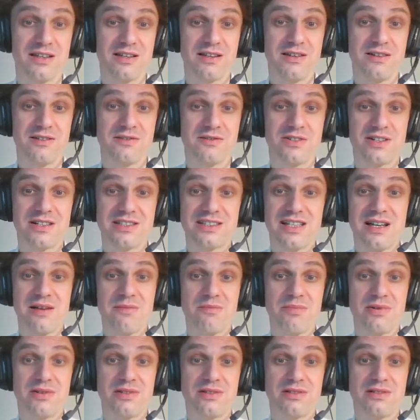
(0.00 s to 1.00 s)
For
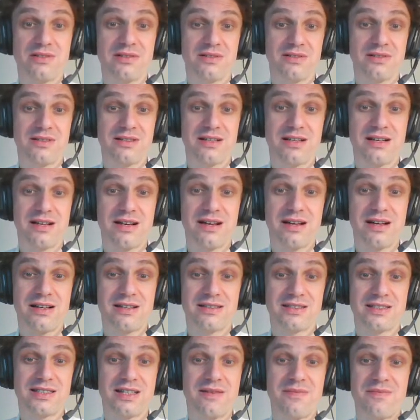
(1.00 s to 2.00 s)
example,
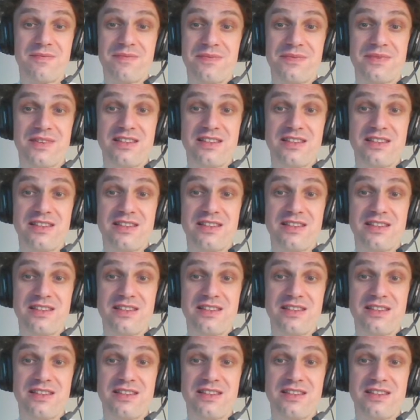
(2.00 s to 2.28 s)
some